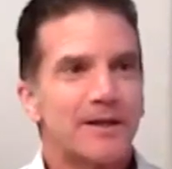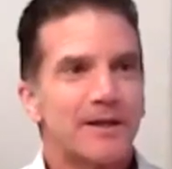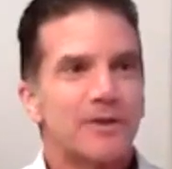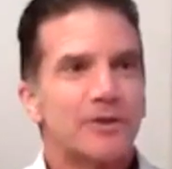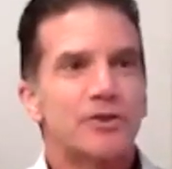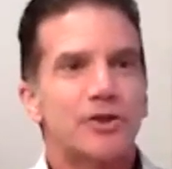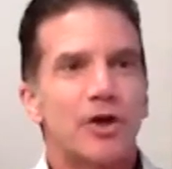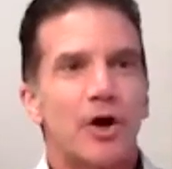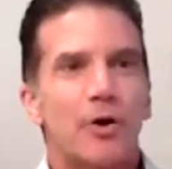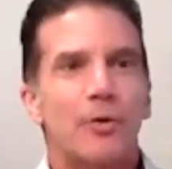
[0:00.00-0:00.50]

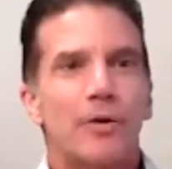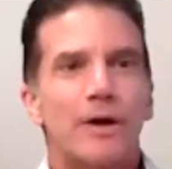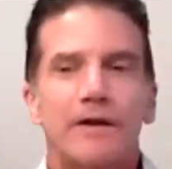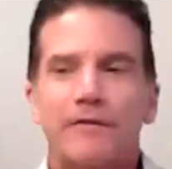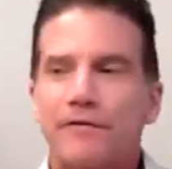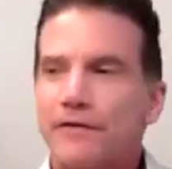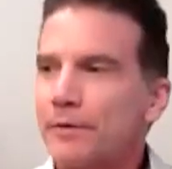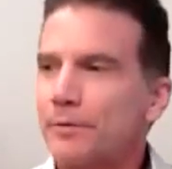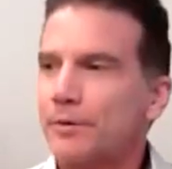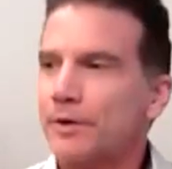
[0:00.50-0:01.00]
So
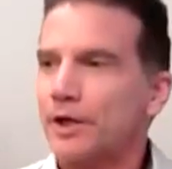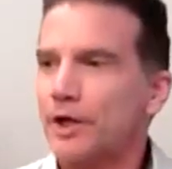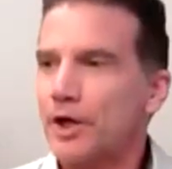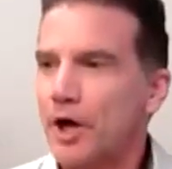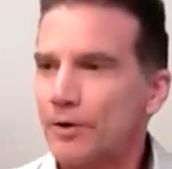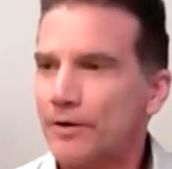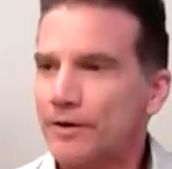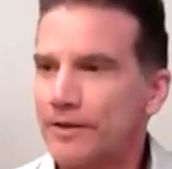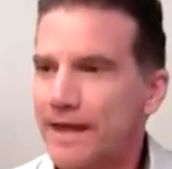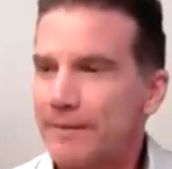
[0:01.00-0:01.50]
if he were to
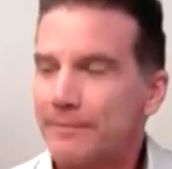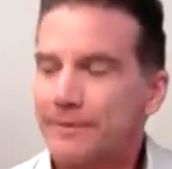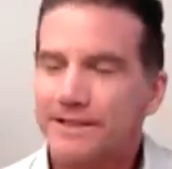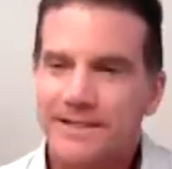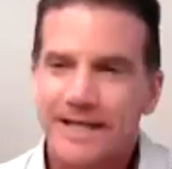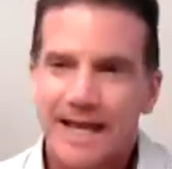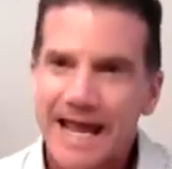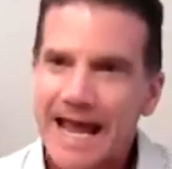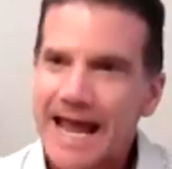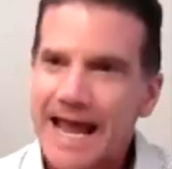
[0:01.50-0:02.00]
go to them and
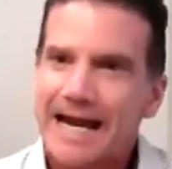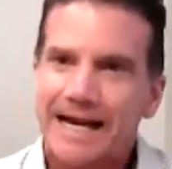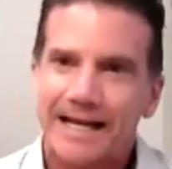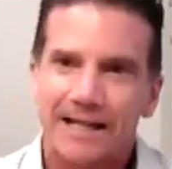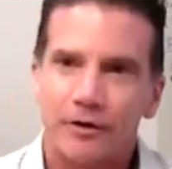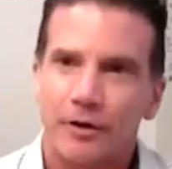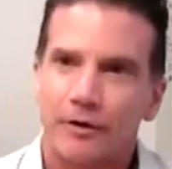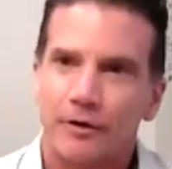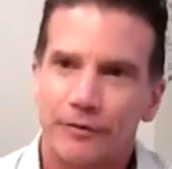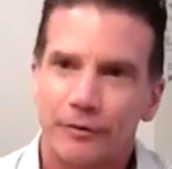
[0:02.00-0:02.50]
say, hey, I
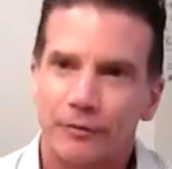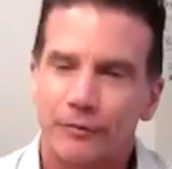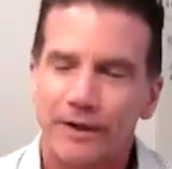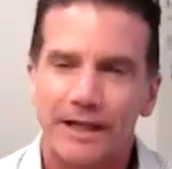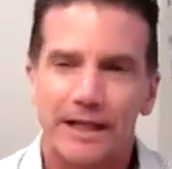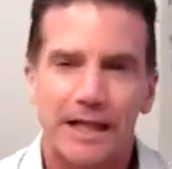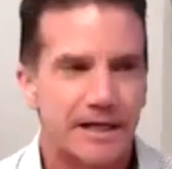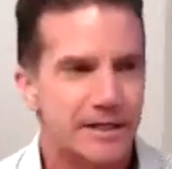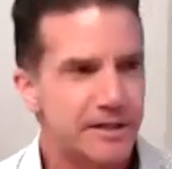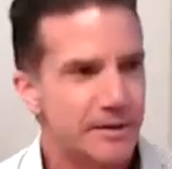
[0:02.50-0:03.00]
didn't know if you
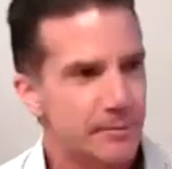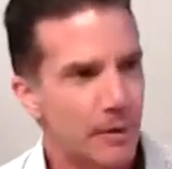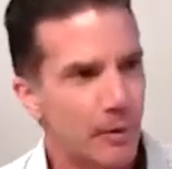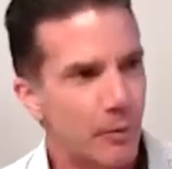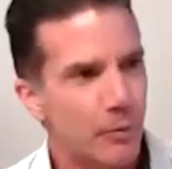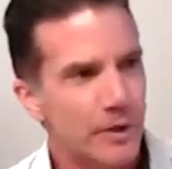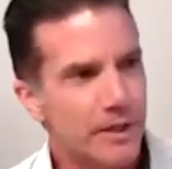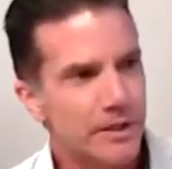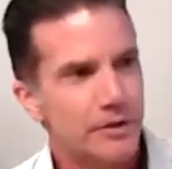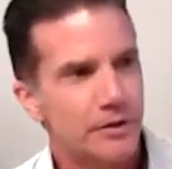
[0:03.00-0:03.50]
realize it,
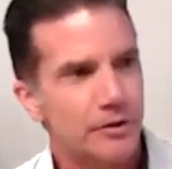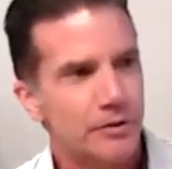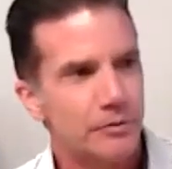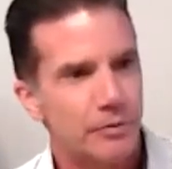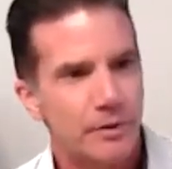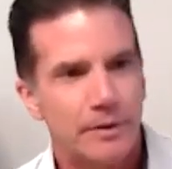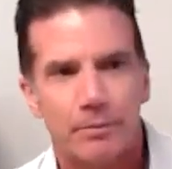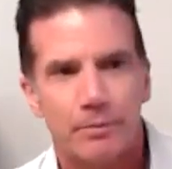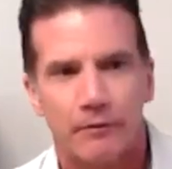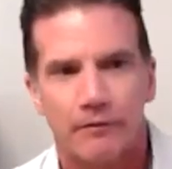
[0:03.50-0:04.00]
but
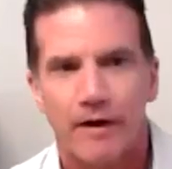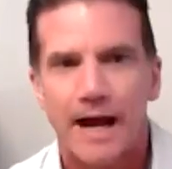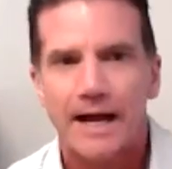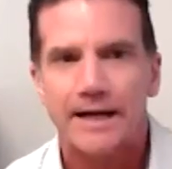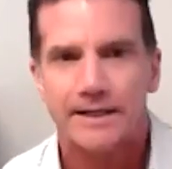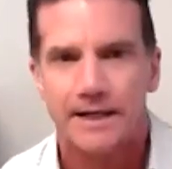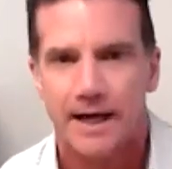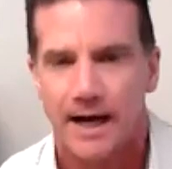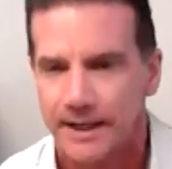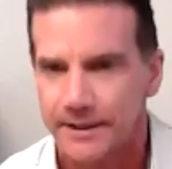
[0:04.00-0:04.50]
we
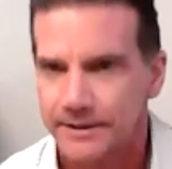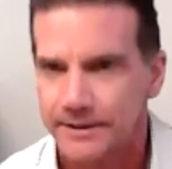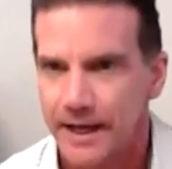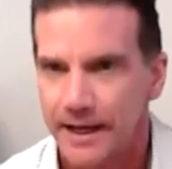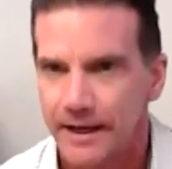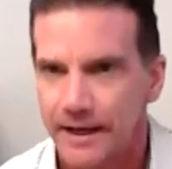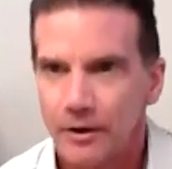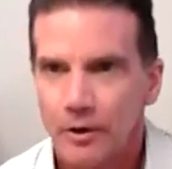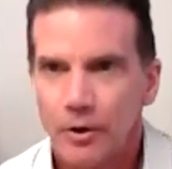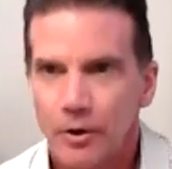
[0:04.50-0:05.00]
provide
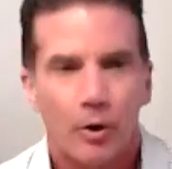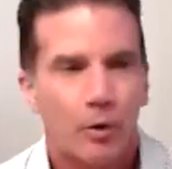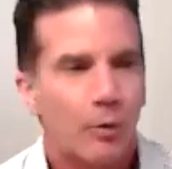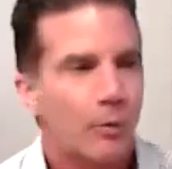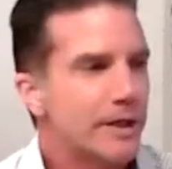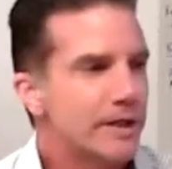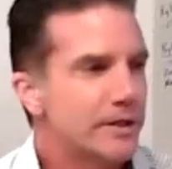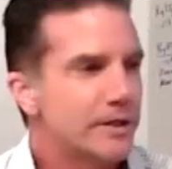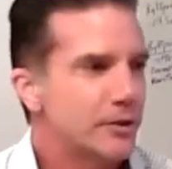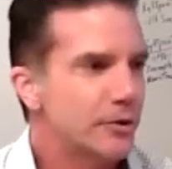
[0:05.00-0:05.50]
content, or
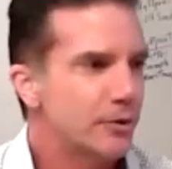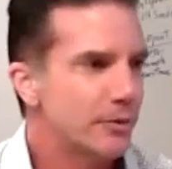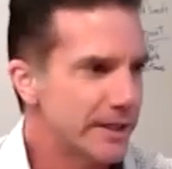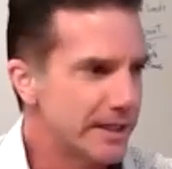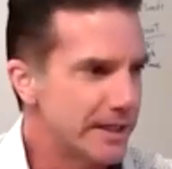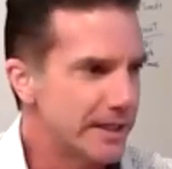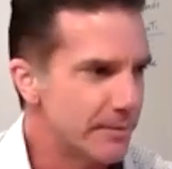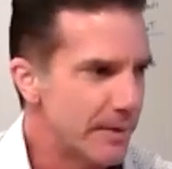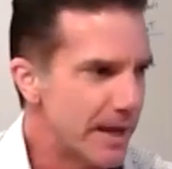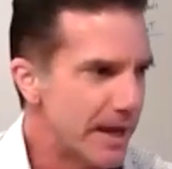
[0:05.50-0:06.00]
we do
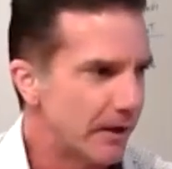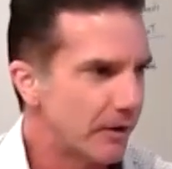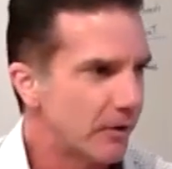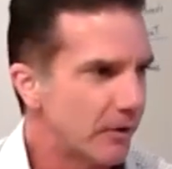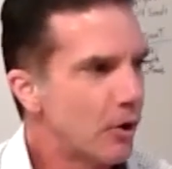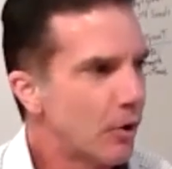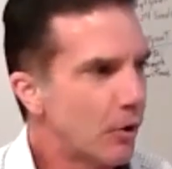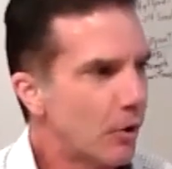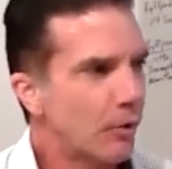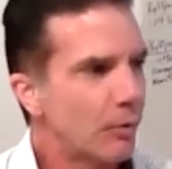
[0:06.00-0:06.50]
email,
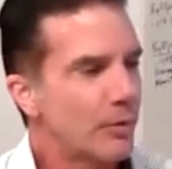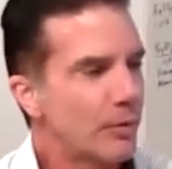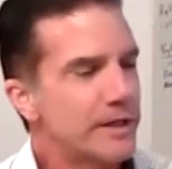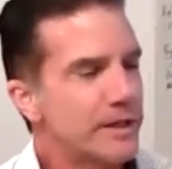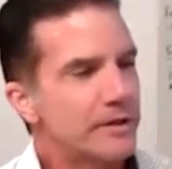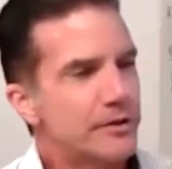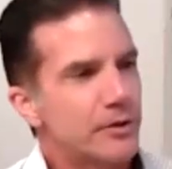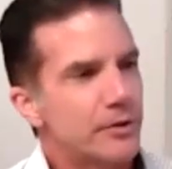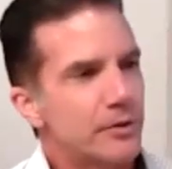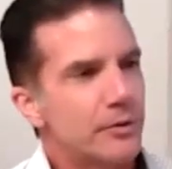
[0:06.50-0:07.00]
or we
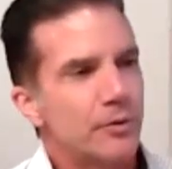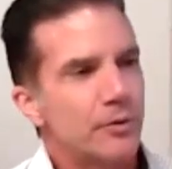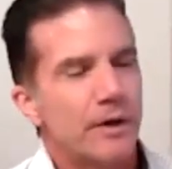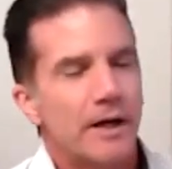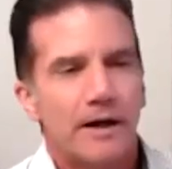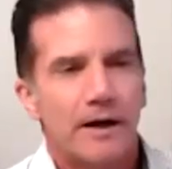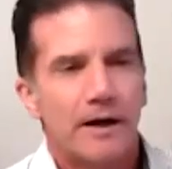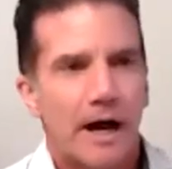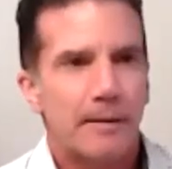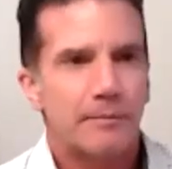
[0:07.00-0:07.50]
do
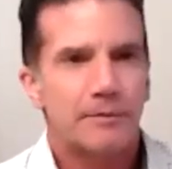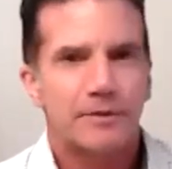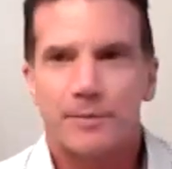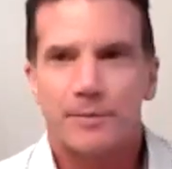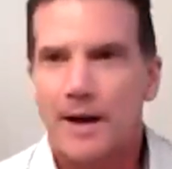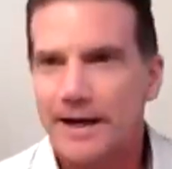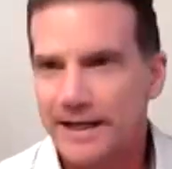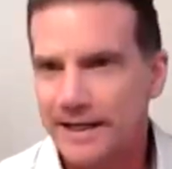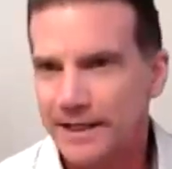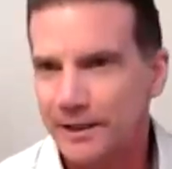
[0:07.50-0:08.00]

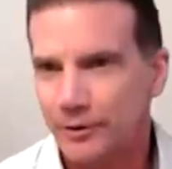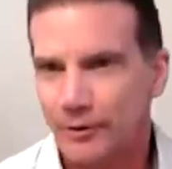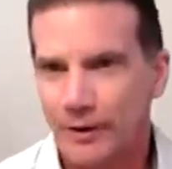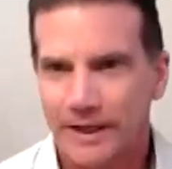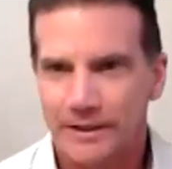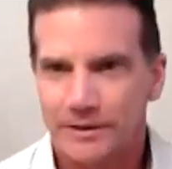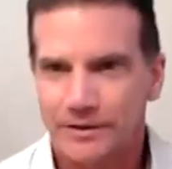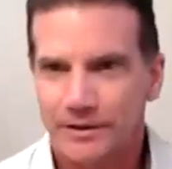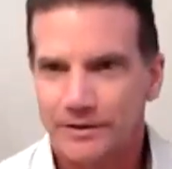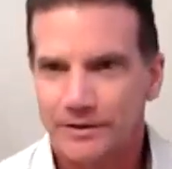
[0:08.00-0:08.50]
HubSpot
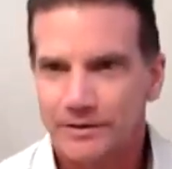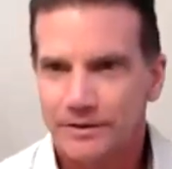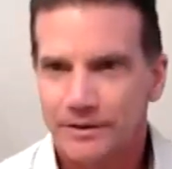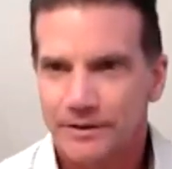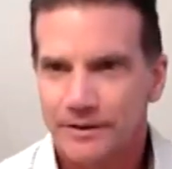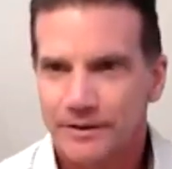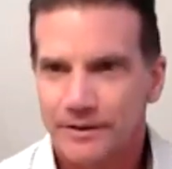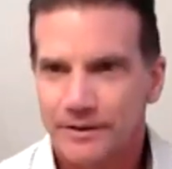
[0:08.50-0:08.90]
integrations.